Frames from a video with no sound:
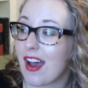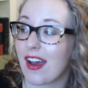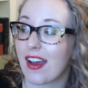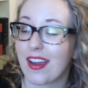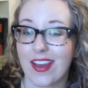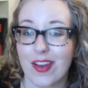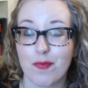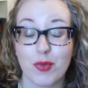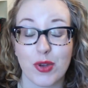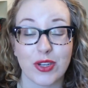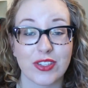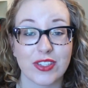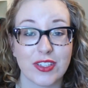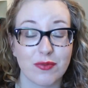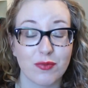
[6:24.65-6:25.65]
I have
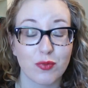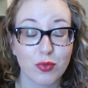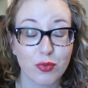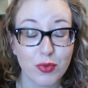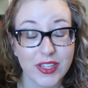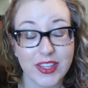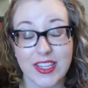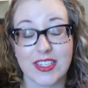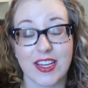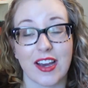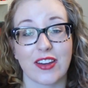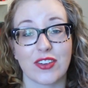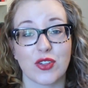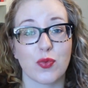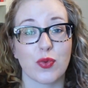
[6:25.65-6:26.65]
been really
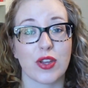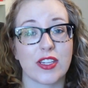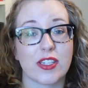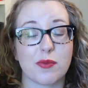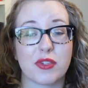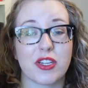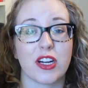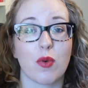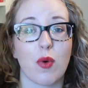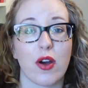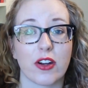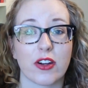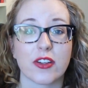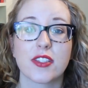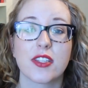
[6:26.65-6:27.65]
dying to read some Sarah
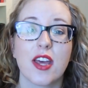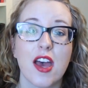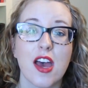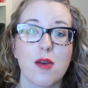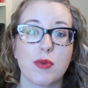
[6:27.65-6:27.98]
Waters